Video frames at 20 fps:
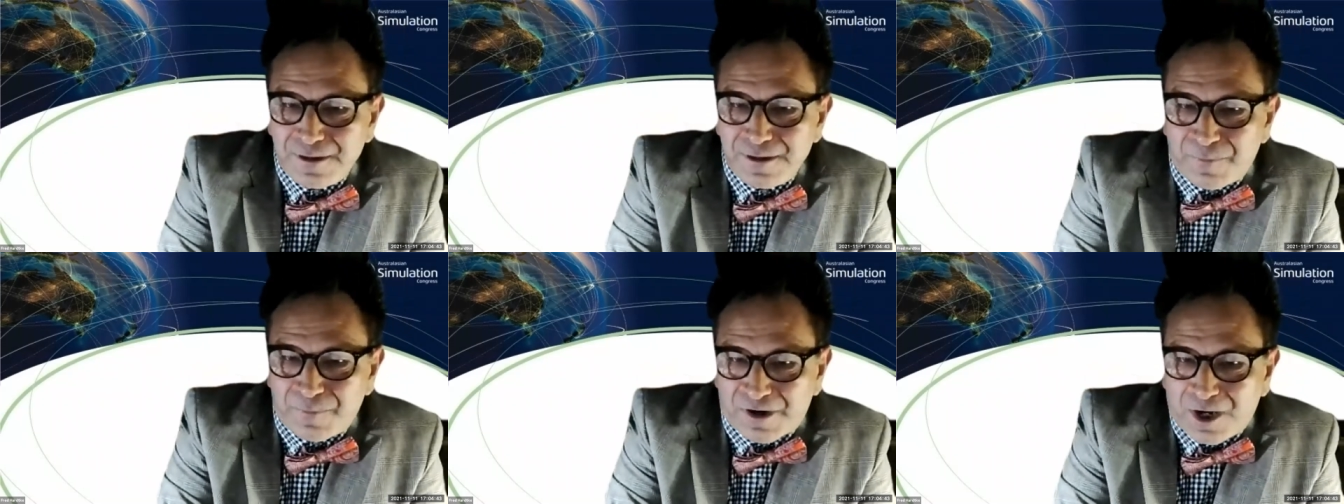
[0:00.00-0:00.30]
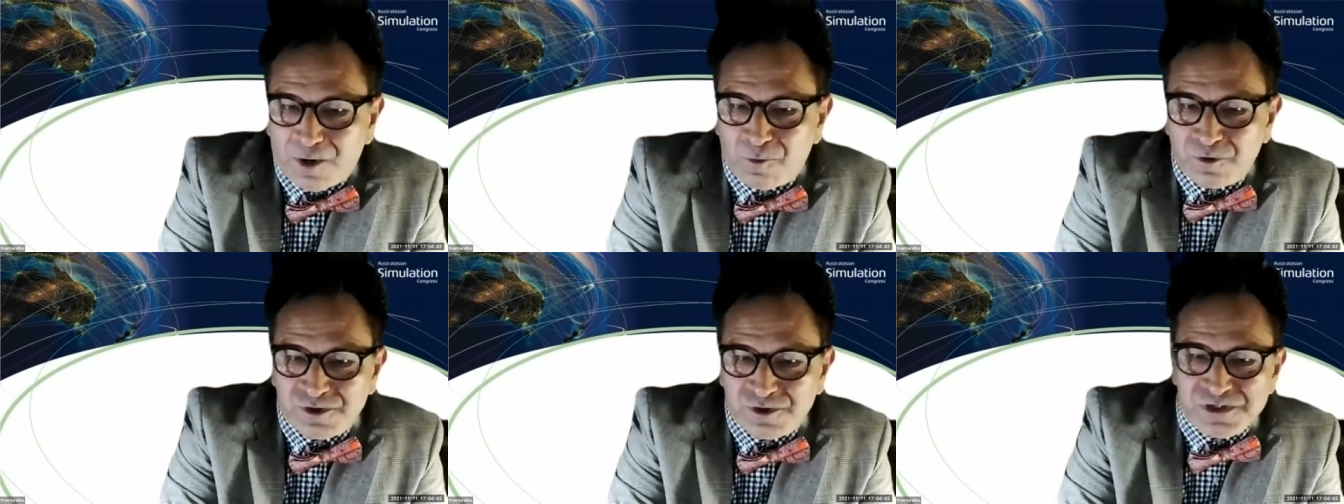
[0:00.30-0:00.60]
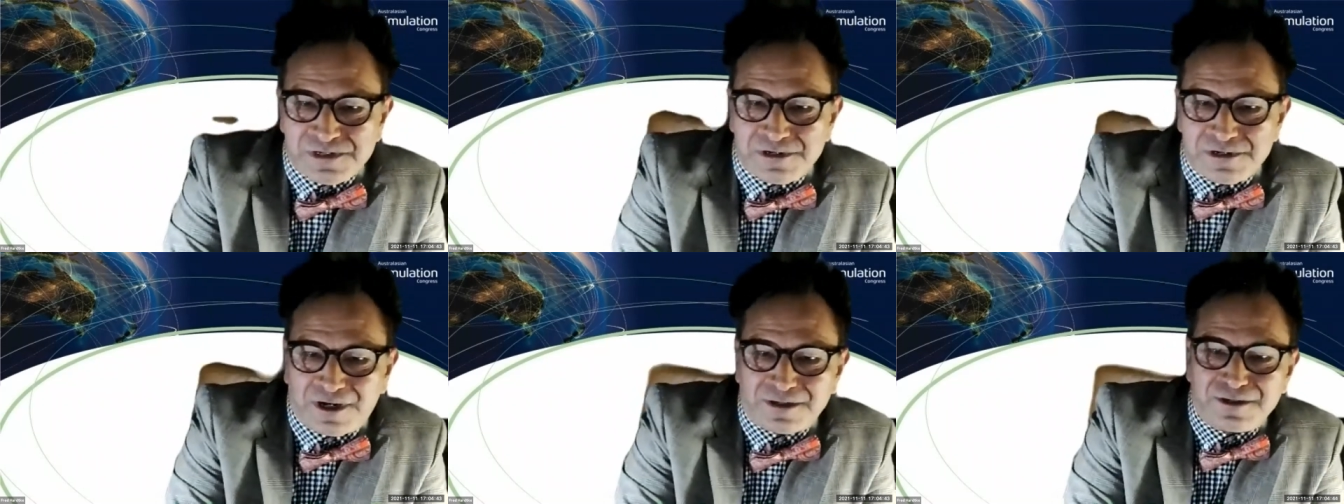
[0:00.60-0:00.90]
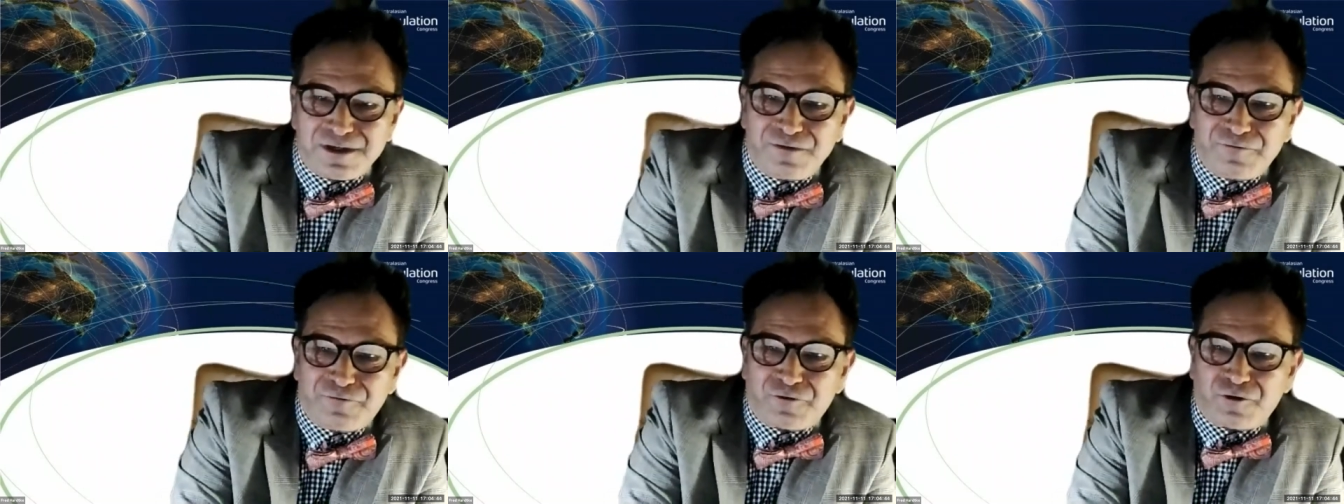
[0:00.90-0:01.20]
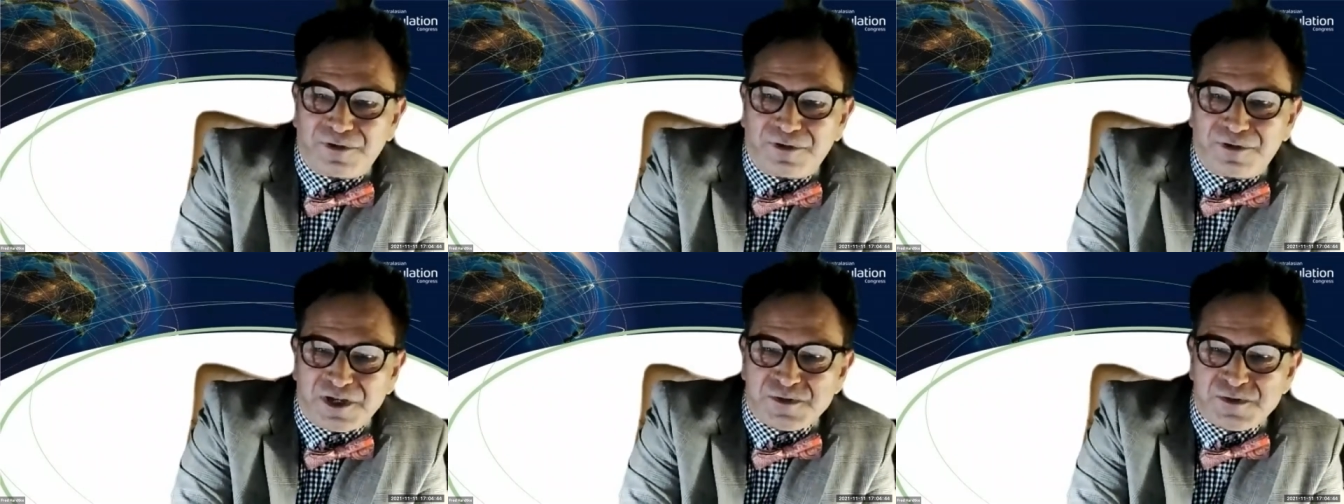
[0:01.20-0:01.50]
but I would just like to
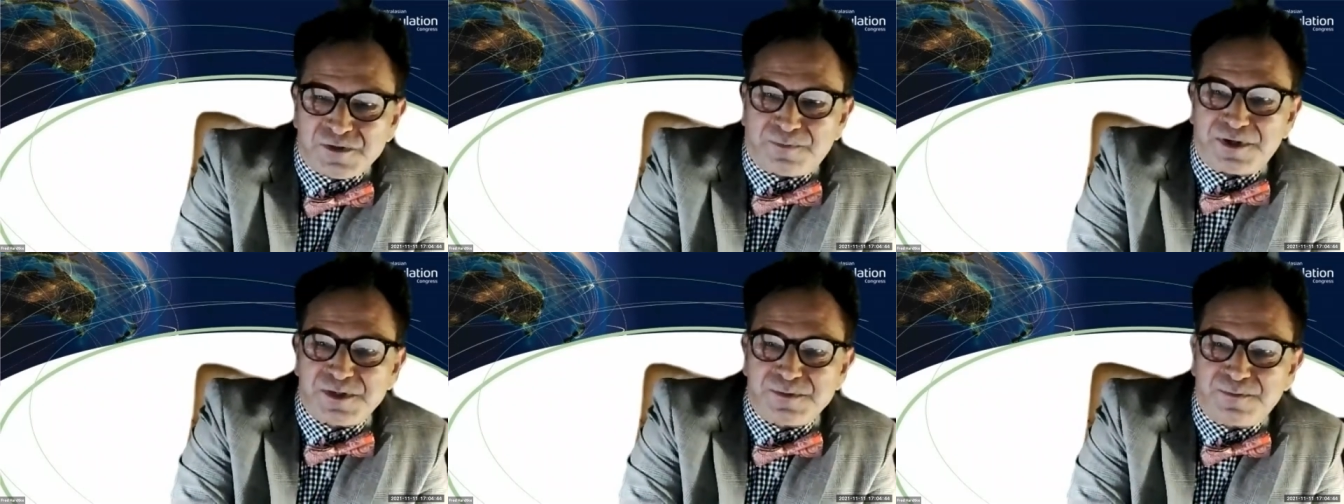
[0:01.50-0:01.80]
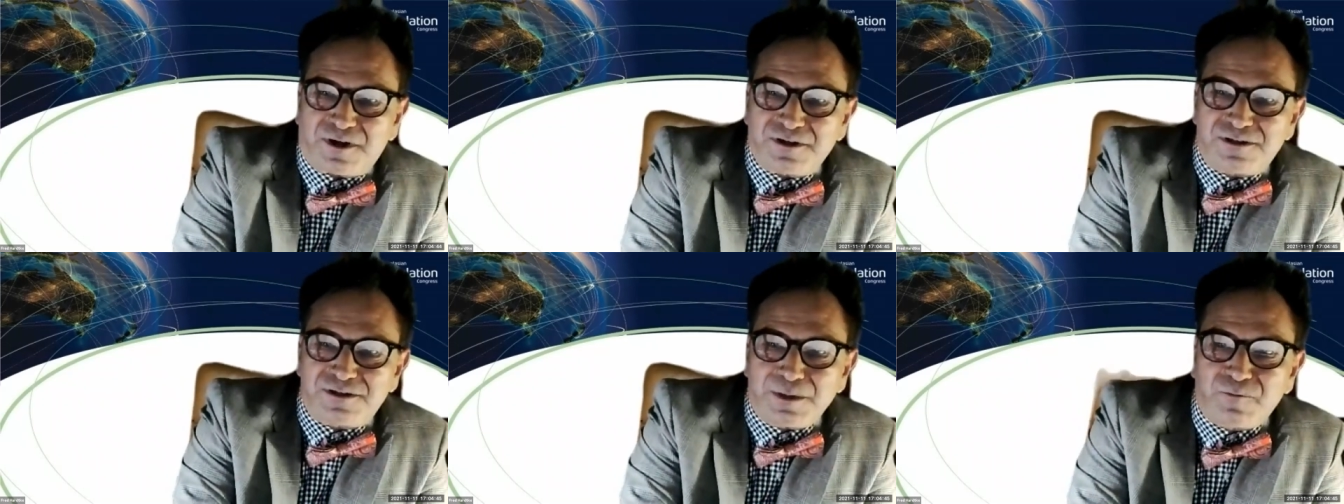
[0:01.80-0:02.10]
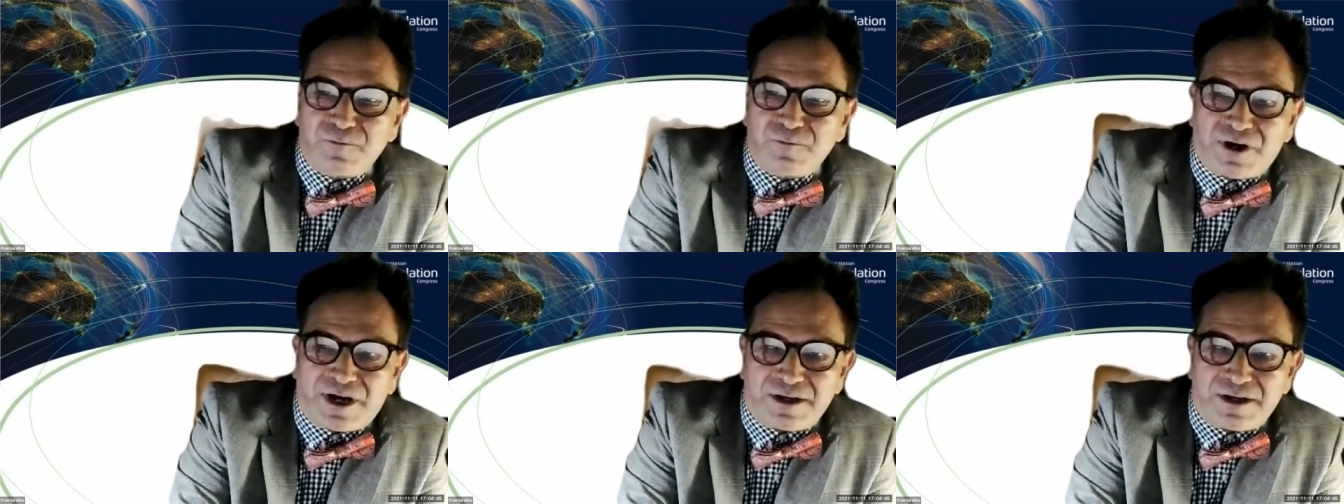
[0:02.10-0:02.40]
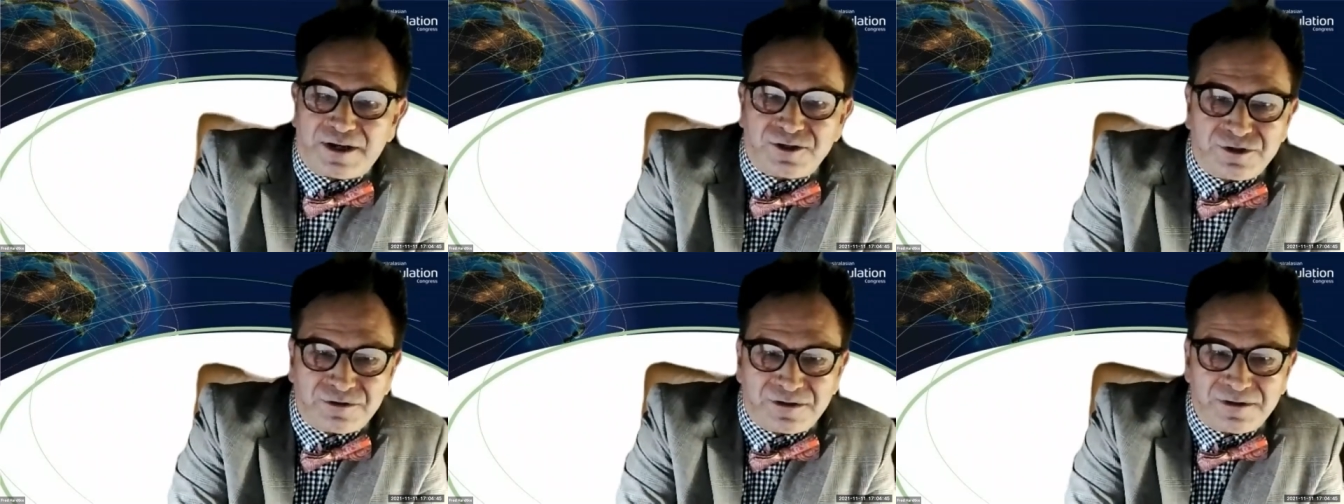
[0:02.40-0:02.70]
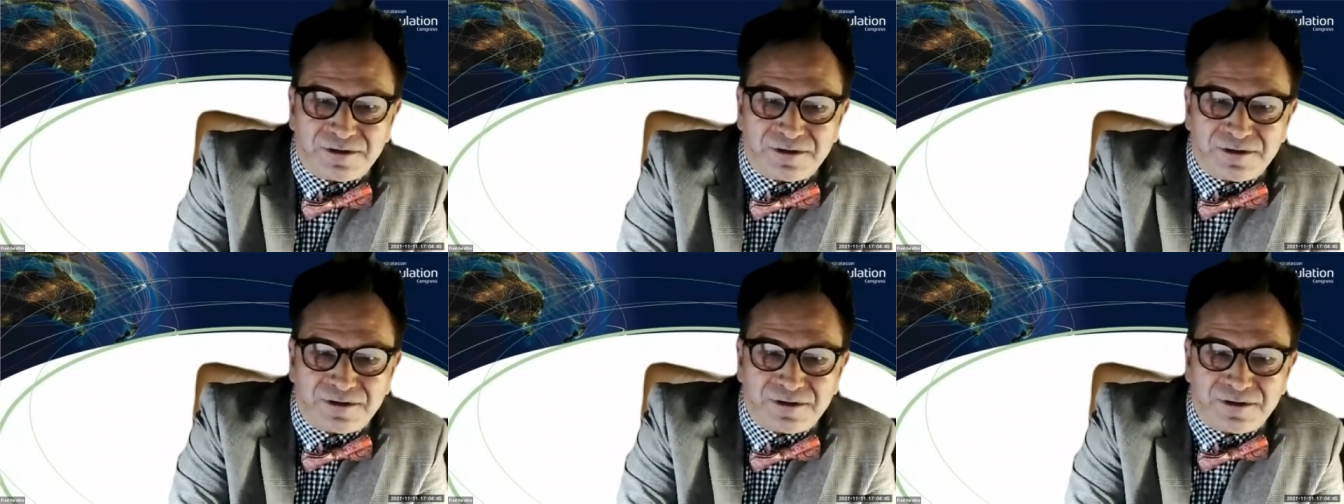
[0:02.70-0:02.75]
informally express my deep gratitude